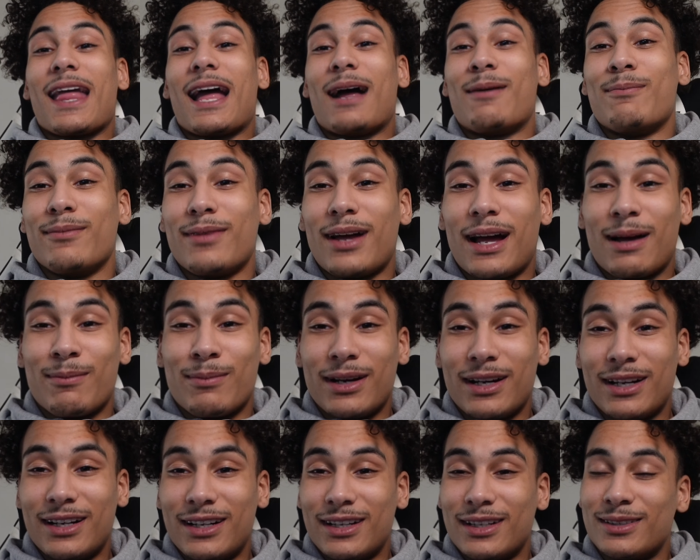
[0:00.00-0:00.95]
I'm I'm
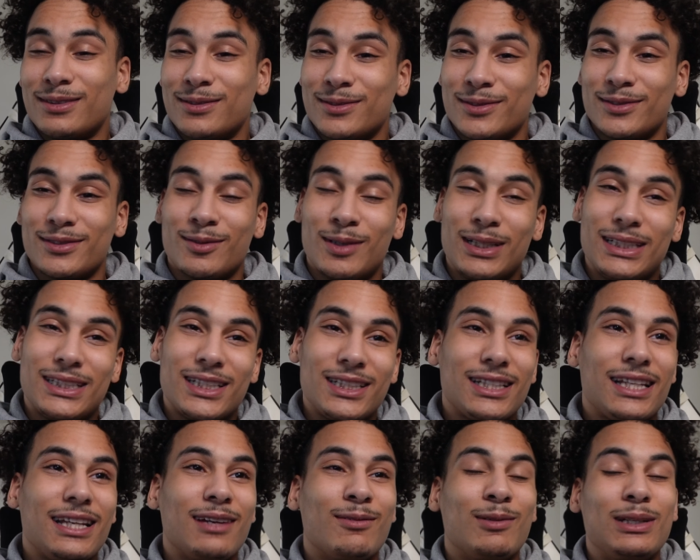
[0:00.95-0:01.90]
uh we
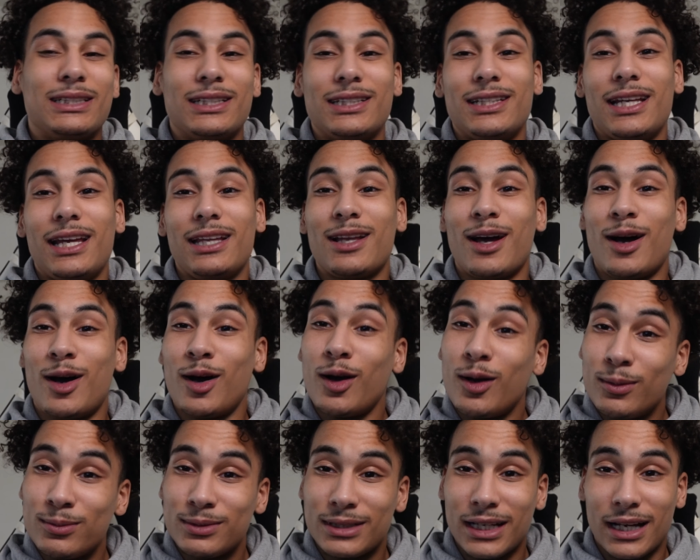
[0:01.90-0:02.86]
just hit we just hit the
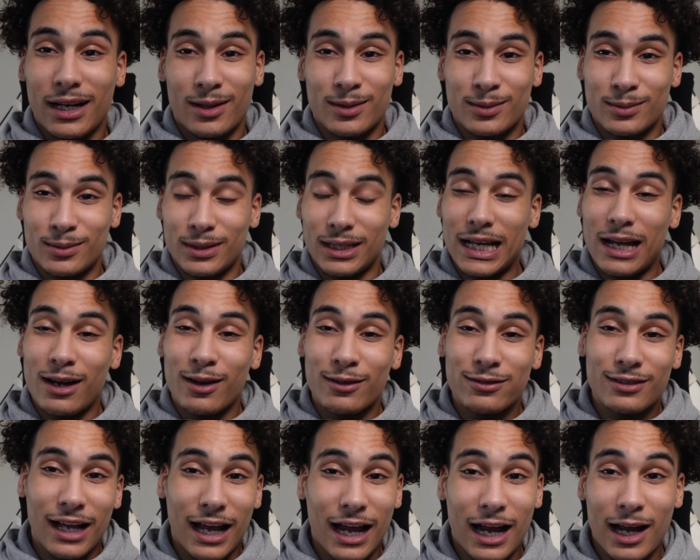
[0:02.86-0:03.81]
hometown. We got
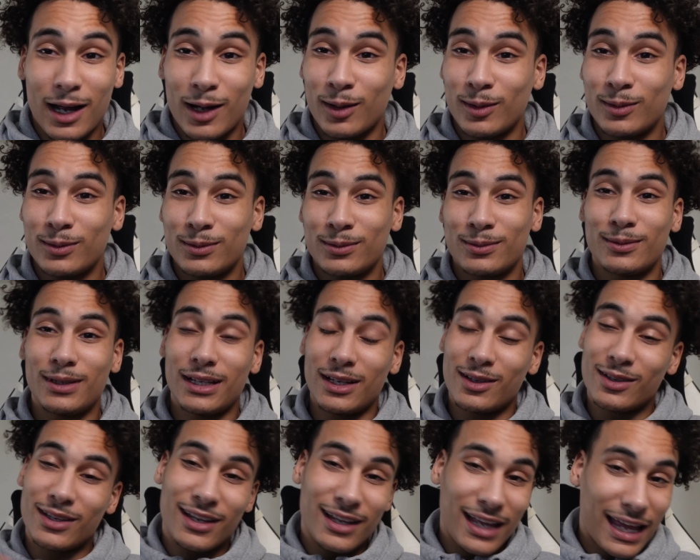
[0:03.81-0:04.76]
off the home. We
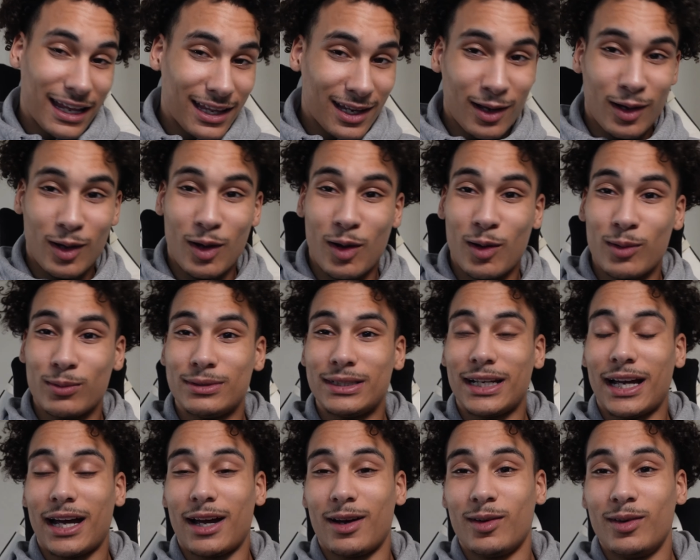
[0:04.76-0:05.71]
up there at the
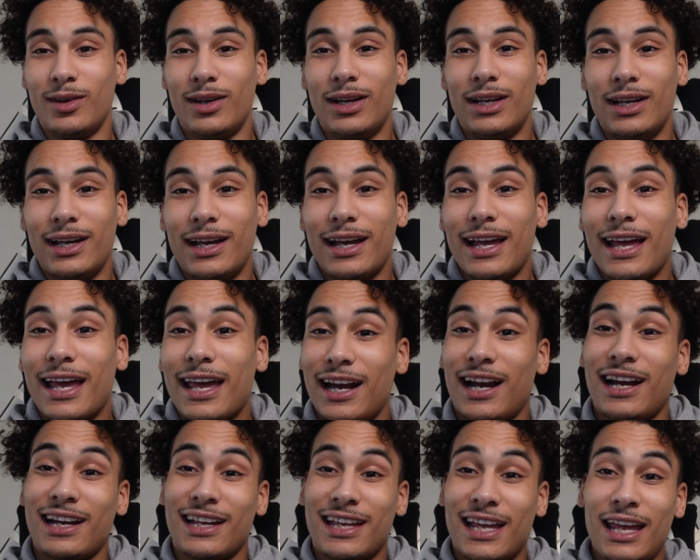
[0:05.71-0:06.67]
hometown. And
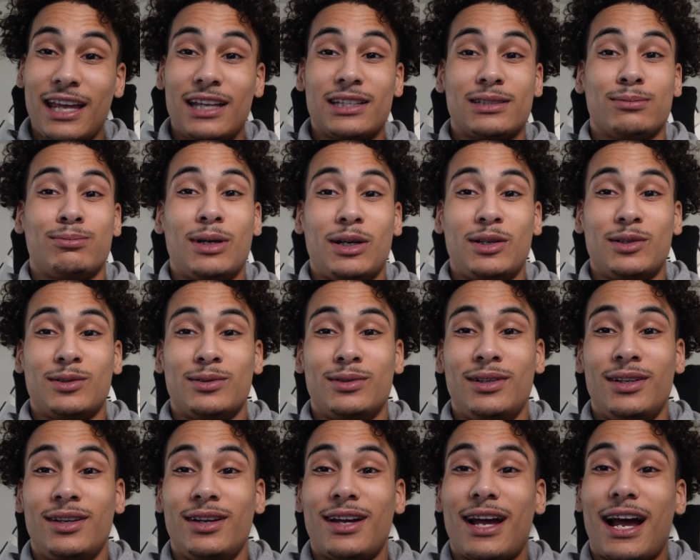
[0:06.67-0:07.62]
I guess, bro,
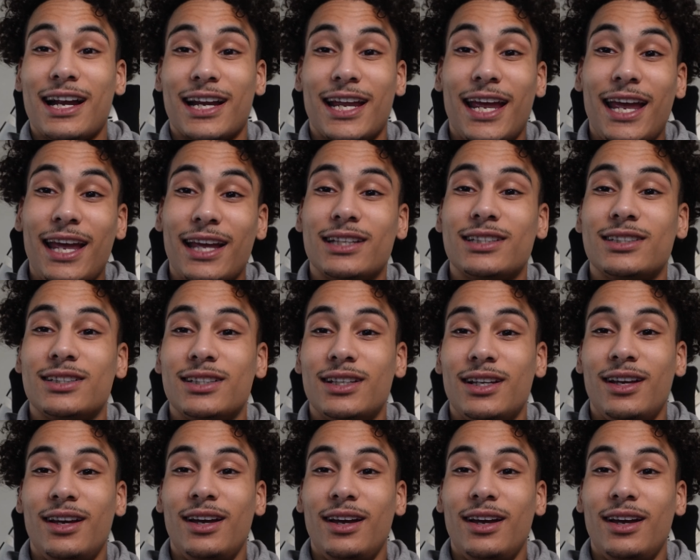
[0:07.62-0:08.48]
I guess